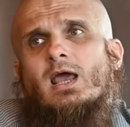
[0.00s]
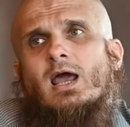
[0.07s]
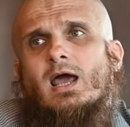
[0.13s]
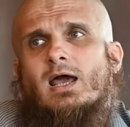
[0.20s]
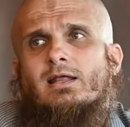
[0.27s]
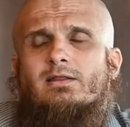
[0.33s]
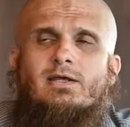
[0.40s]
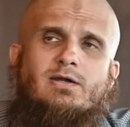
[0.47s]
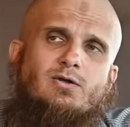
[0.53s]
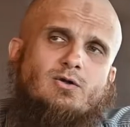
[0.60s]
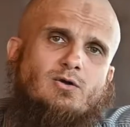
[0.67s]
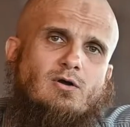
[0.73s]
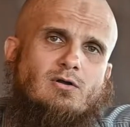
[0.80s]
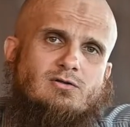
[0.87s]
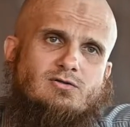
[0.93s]
and then
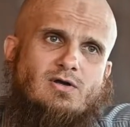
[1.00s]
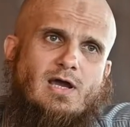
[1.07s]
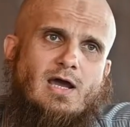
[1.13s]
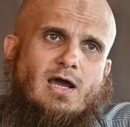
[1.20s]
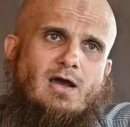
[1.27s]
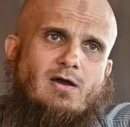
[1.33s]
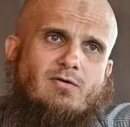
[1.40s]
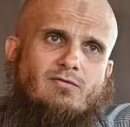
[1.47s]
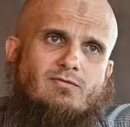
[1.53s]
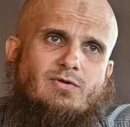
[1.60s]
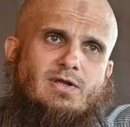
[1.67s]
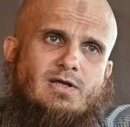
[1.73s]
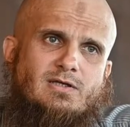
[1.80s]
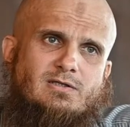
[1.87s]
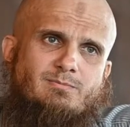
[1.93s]
you'd also have
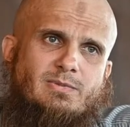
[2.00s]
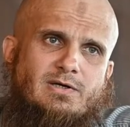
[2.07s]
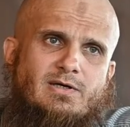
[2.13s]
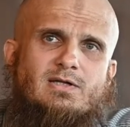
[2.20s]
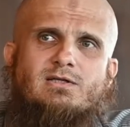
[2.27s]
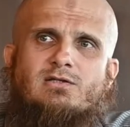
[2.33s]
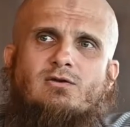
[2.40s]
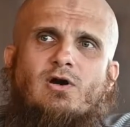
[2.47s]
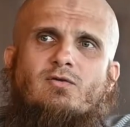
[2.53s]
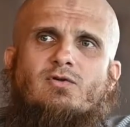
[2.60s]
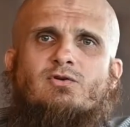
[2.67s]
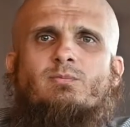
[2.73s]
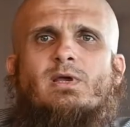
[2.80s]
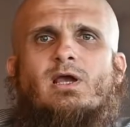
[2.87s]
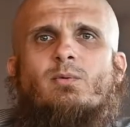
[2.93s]
the experienced lot,
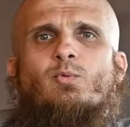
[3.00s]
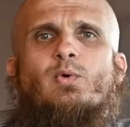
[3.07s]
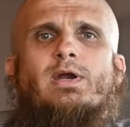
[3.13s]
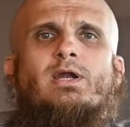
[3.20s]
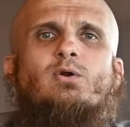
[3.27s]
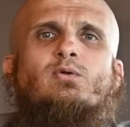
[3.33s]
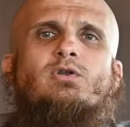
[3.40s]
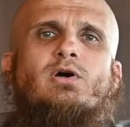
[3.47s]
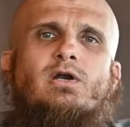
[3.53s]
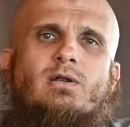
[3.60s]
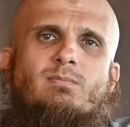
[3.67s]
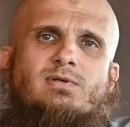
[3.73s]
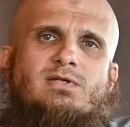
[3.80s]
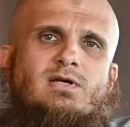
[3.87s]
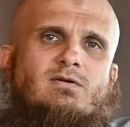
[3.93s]
which make up
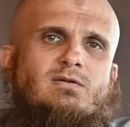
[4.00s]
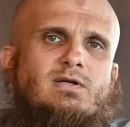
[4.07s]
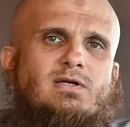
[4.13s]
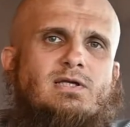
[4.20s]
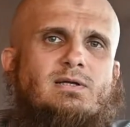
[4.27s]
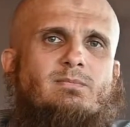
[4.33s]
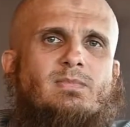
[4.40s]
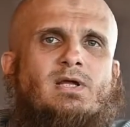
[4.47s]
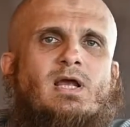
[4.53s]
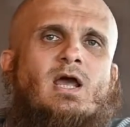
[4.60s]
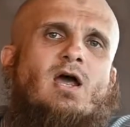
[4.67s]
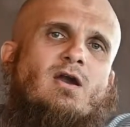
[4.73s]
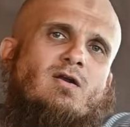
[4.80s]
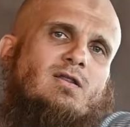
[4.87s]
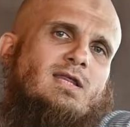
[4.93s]
20-30% of the team.
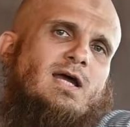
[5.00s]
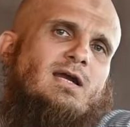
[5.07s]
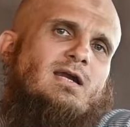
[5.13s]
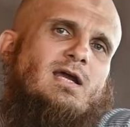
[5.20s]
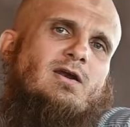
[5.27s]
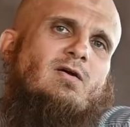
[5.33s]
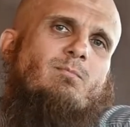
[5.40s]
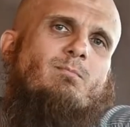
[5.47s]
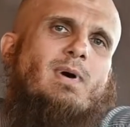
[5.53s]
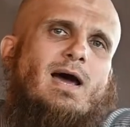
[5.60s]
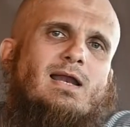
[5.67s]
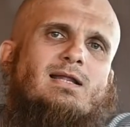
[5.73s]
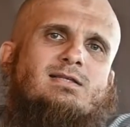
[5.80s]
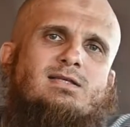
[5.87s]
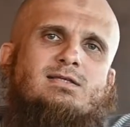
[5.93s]
Now that kind of
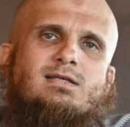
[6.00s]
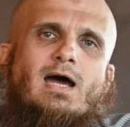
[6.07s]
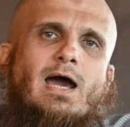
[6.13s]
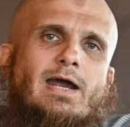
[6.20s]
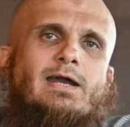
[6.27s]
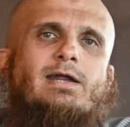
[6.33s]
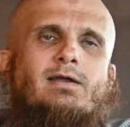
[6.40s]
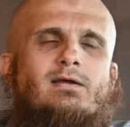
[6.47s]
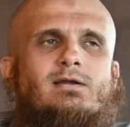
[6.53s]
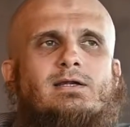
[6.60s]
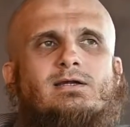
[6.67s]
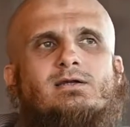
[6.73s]
balance is ideal in